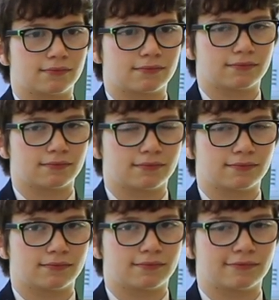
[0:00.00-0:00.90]

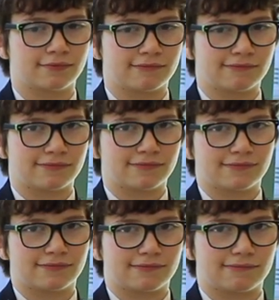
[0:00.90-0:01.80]

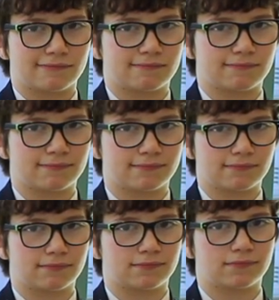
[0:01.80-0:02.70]

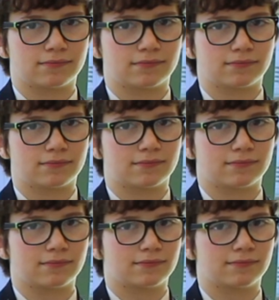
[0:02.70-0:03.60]

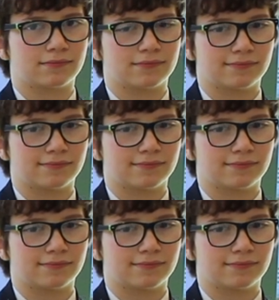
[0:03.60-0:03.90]
This person isn't speaking.